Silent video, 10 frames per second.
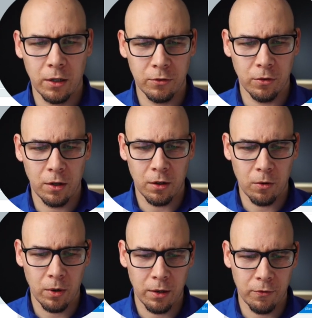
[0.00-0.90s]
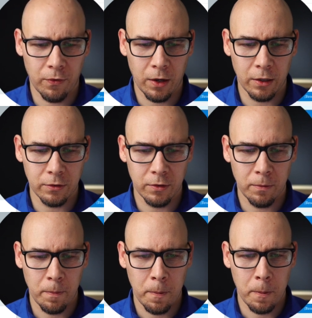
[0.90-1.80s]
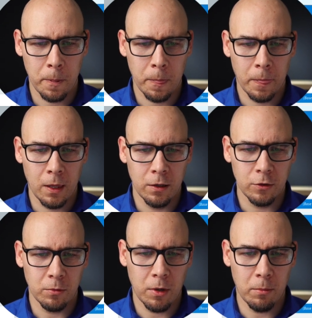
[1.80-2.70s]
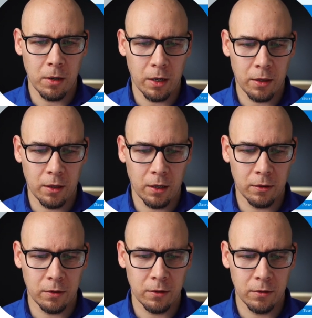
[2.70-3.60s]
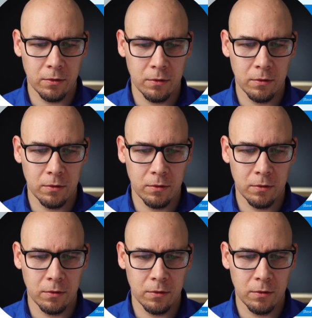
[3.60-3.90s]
Okay, so they're quite fast. So maybe like that.